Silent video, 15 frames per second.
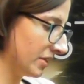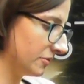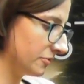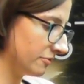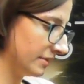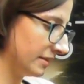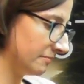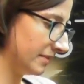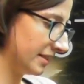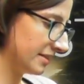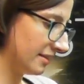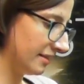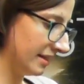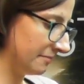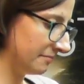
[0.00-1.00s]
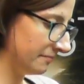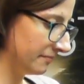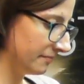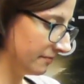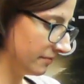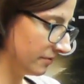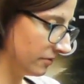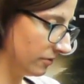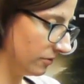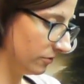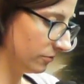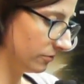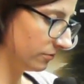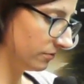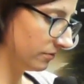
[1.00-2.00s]
During time,
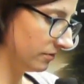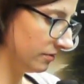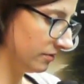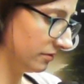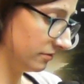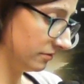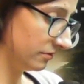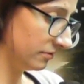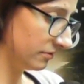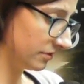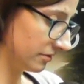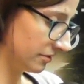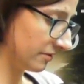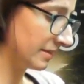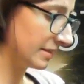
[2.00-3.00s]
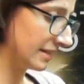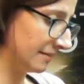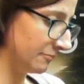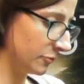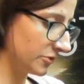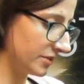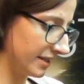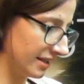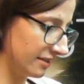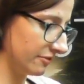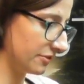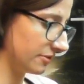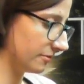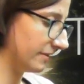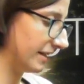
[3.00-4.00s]
all secondary
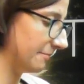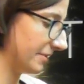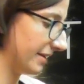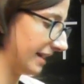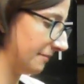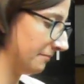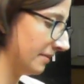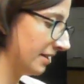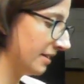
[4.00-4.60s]
school, I became